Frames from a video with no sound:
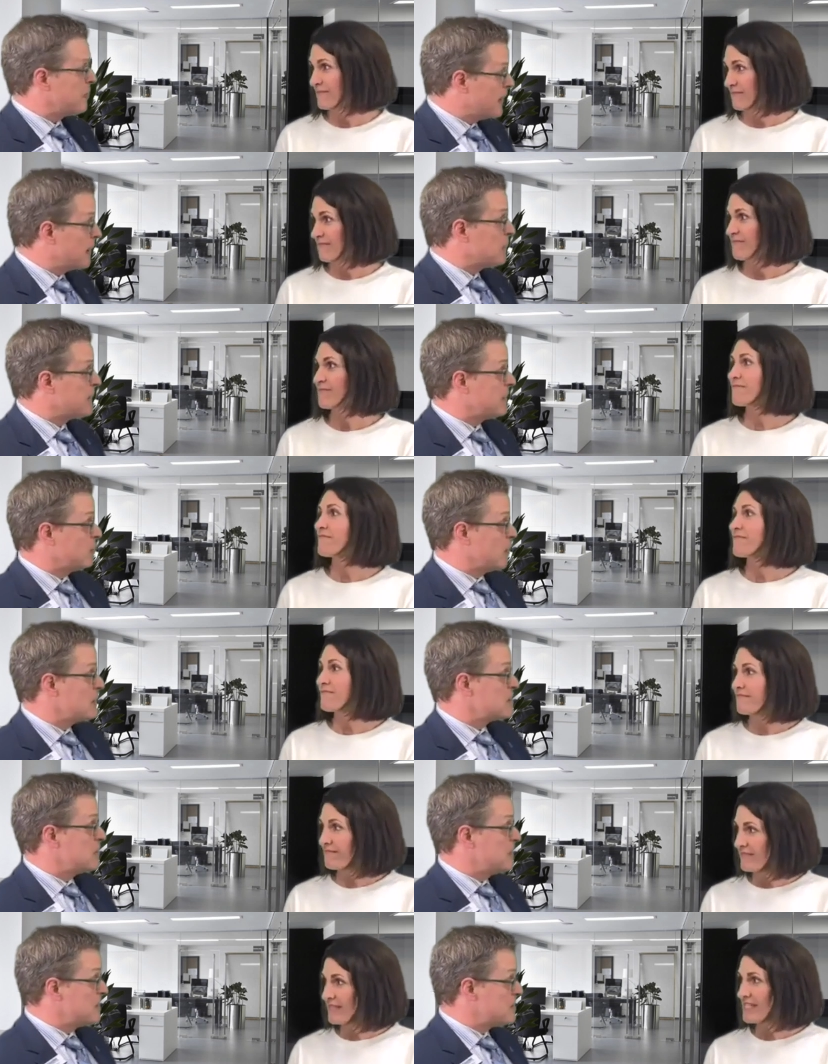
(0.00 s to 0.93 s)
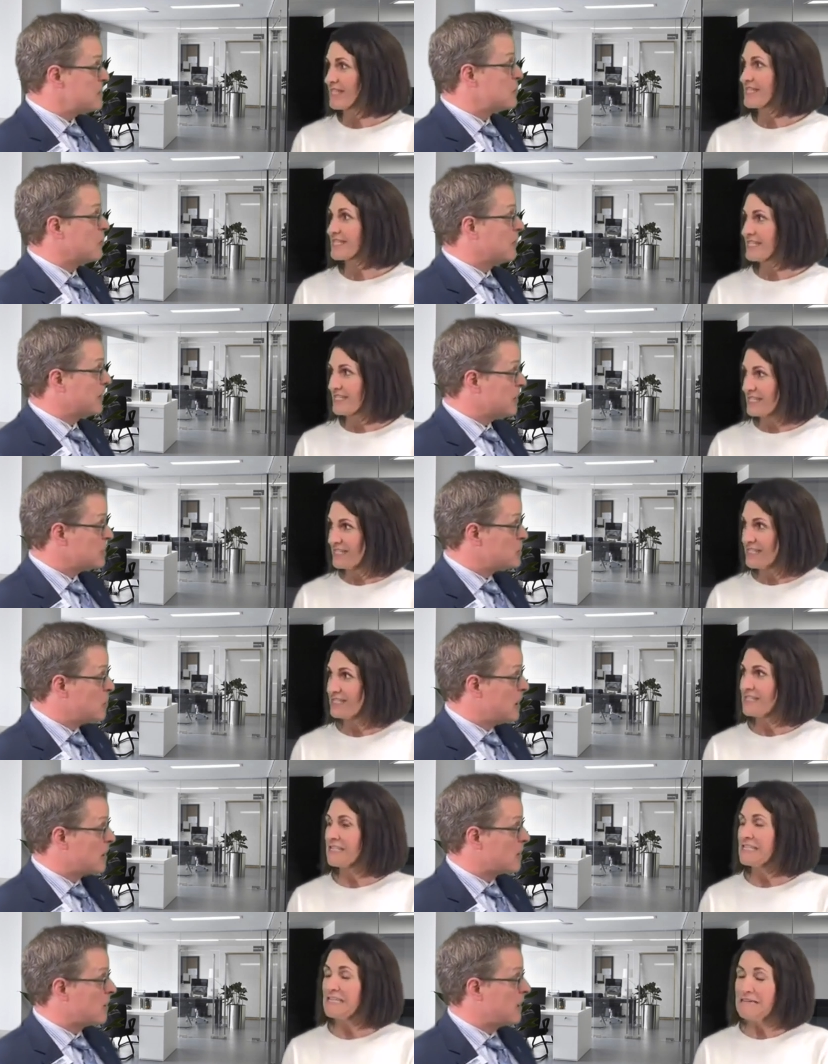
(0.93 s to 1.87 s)
Speaker 1: your family runs a business over there as
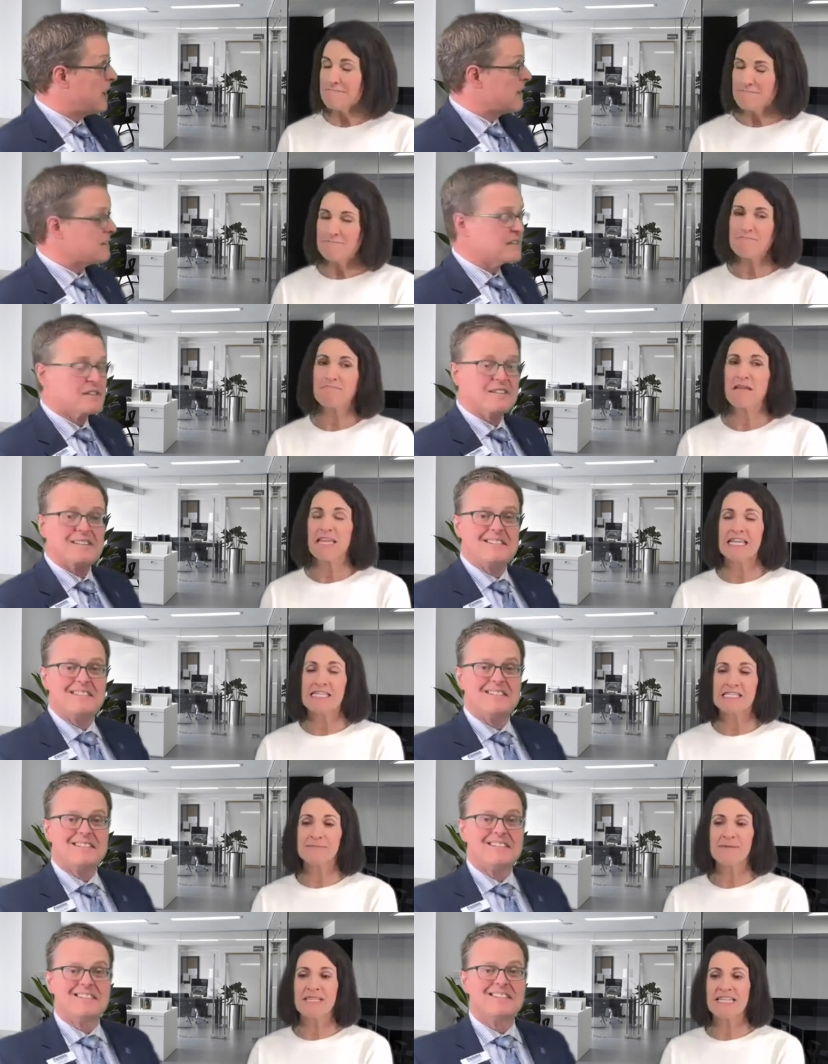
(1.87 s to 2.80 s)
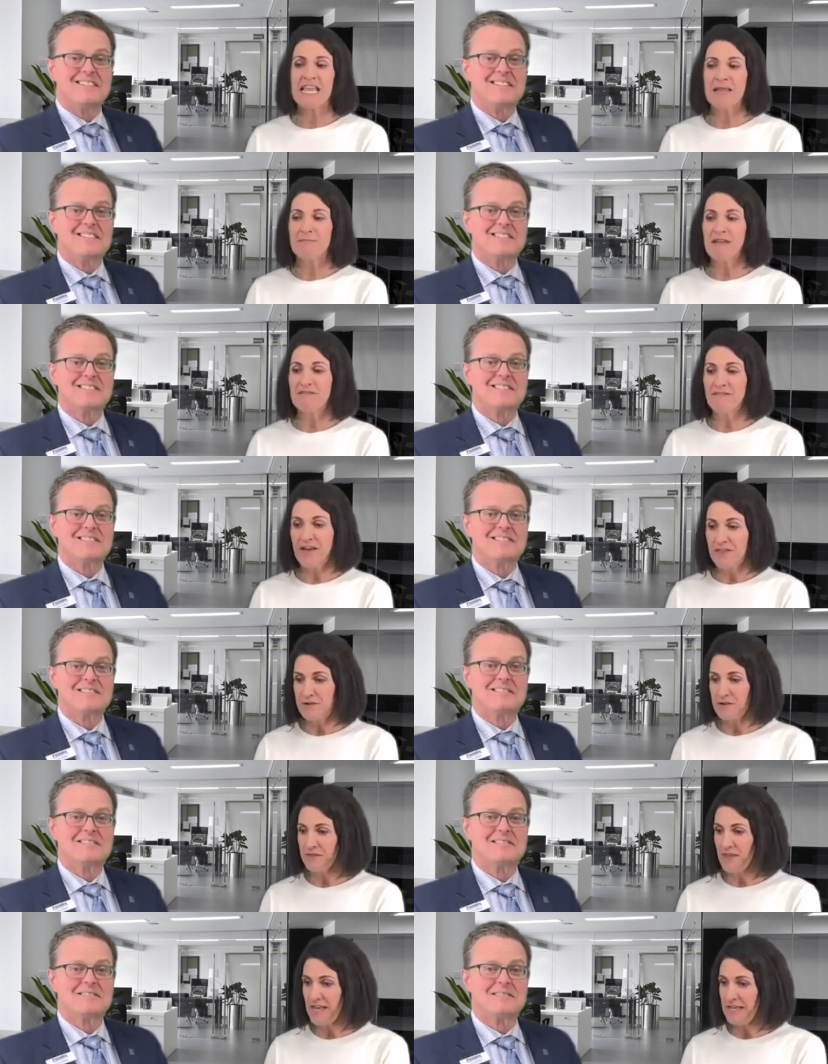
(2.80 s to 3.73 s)
well, correct?
Speaker 2: Yeah. My husband and my
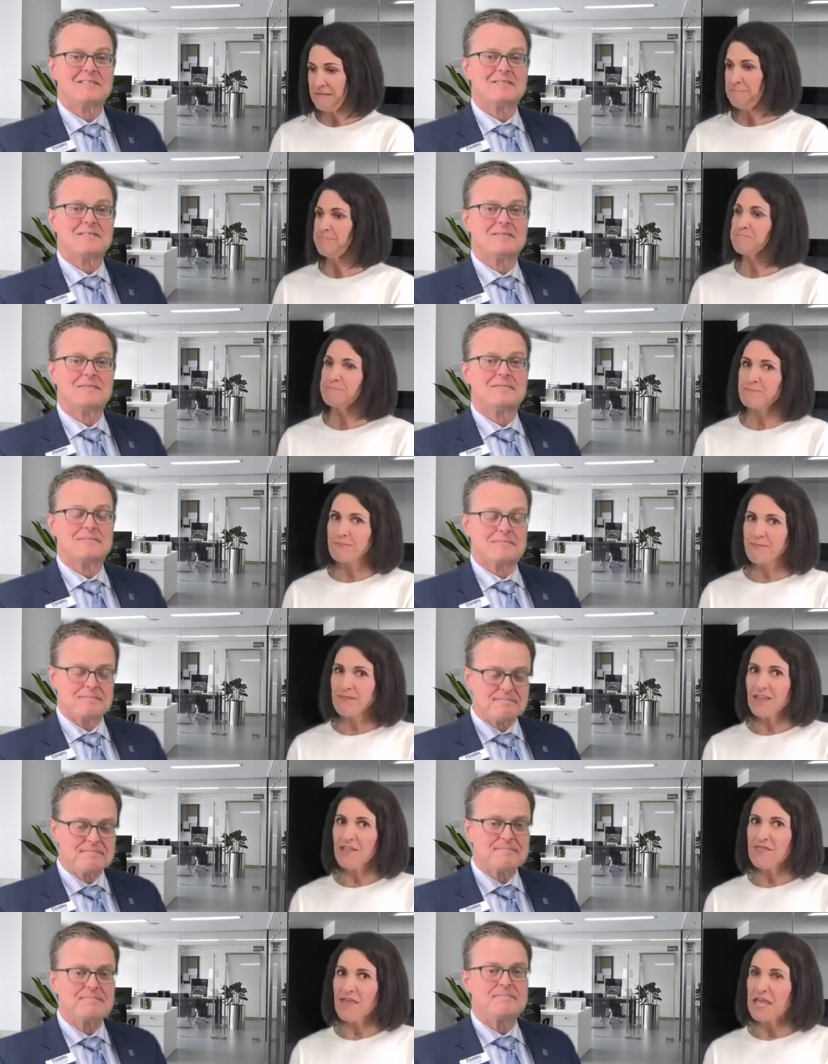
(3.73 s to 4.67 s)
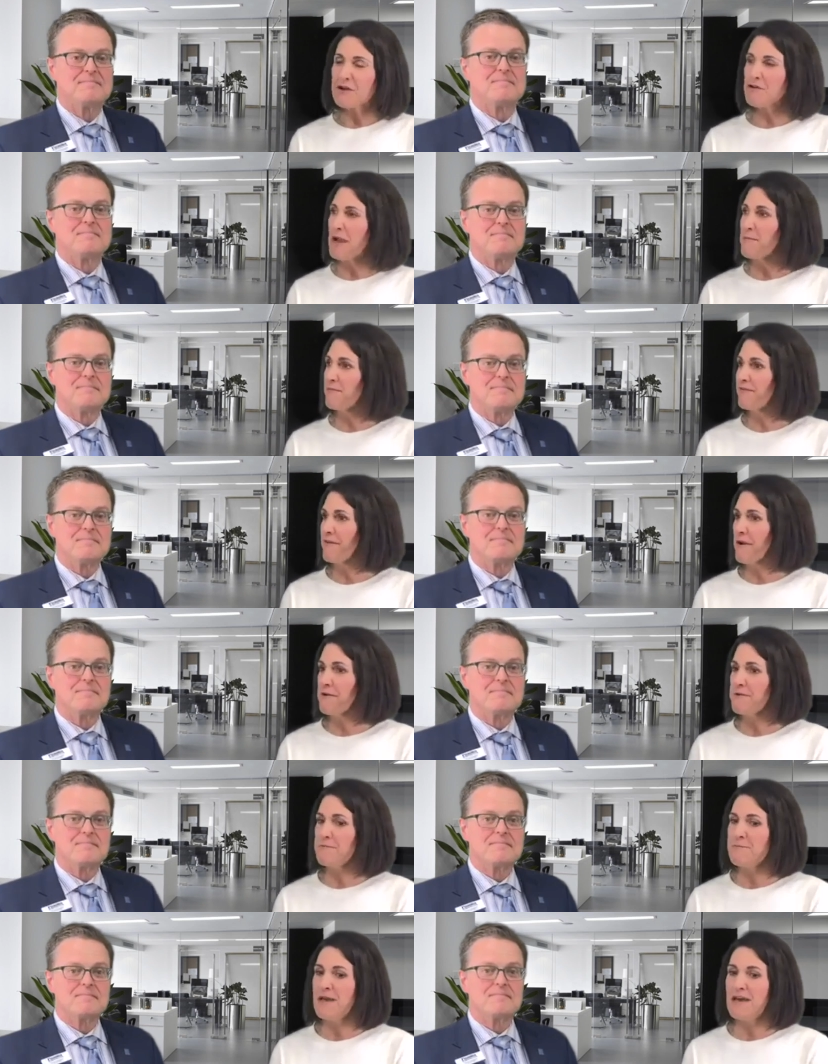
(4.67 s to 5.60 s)
father-in-law they crop
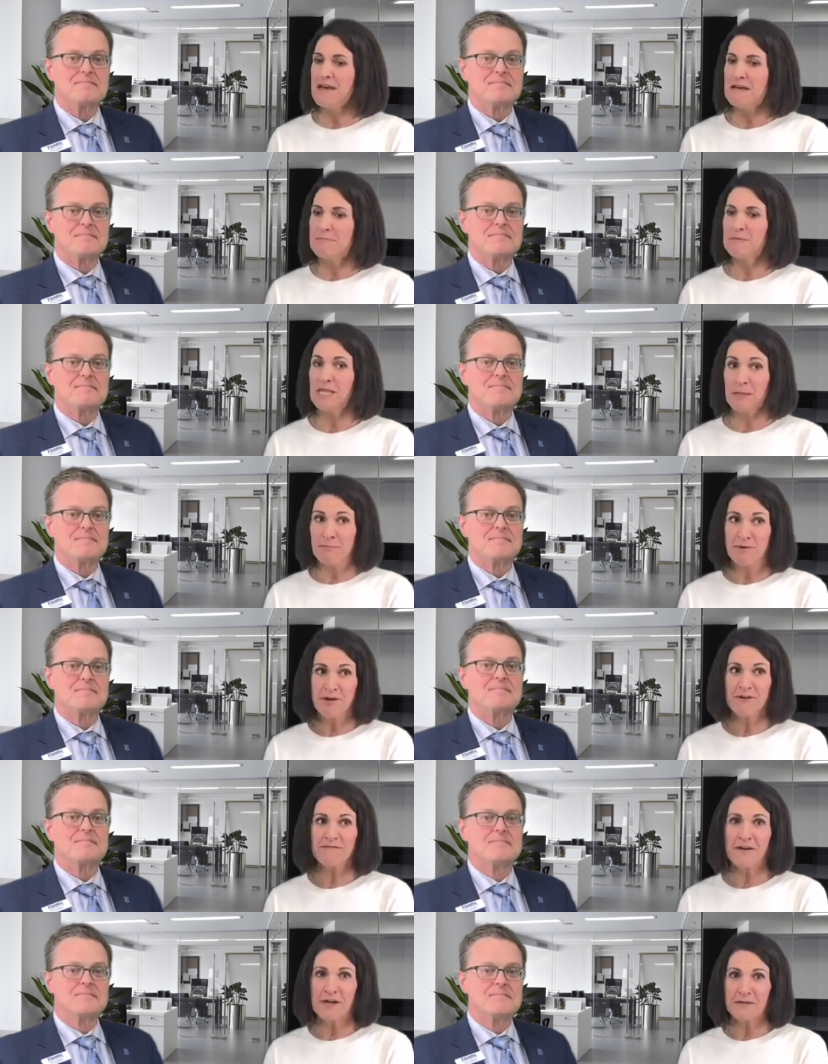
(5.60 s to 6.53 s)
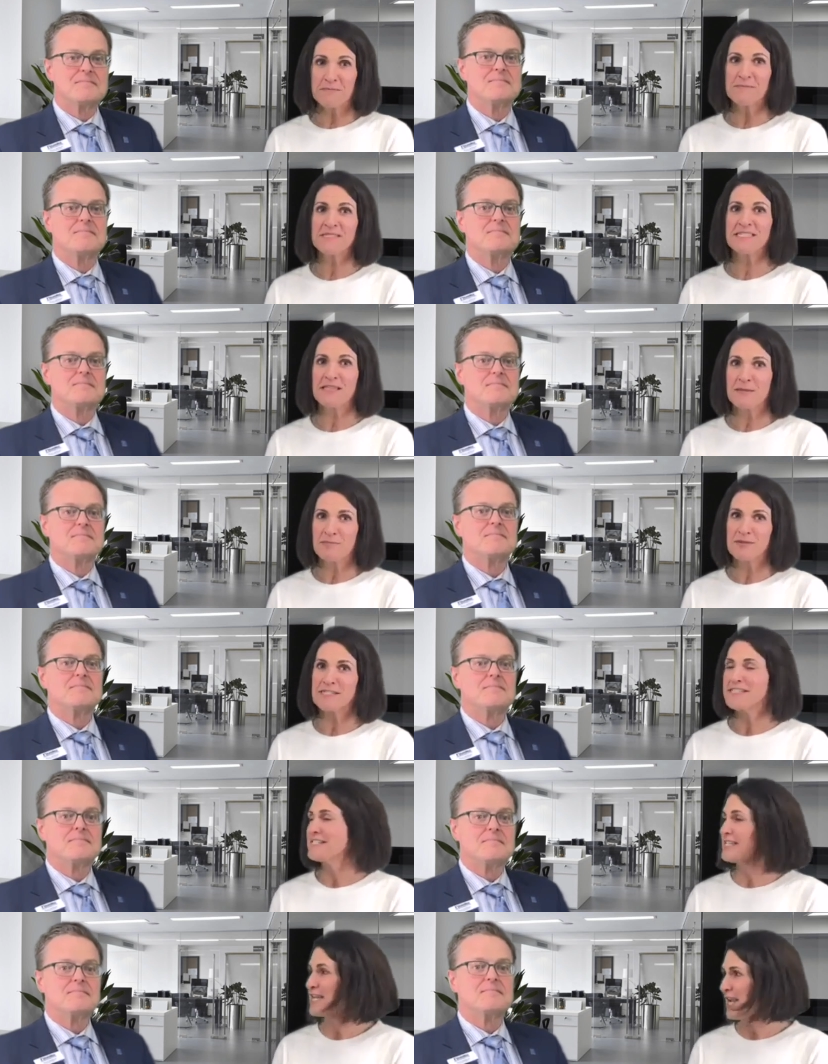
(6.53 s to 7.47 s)
farm um, Lundberg Farms in the
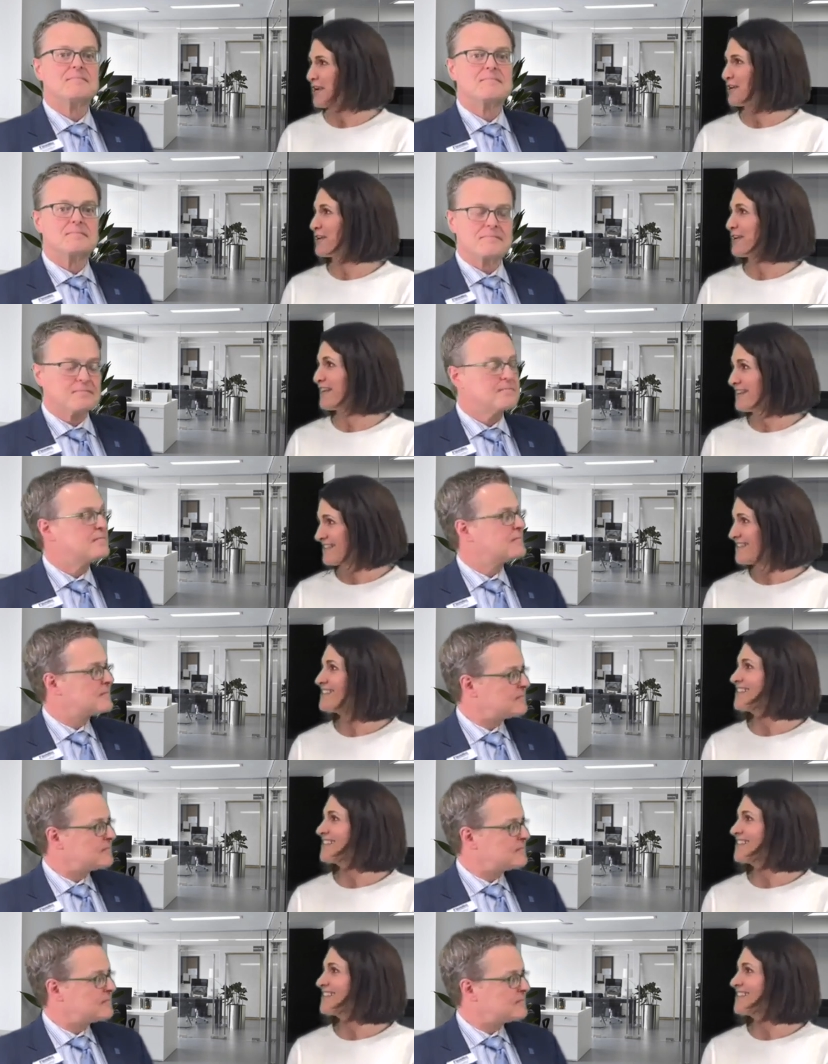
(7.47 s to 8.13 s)
Princeton area.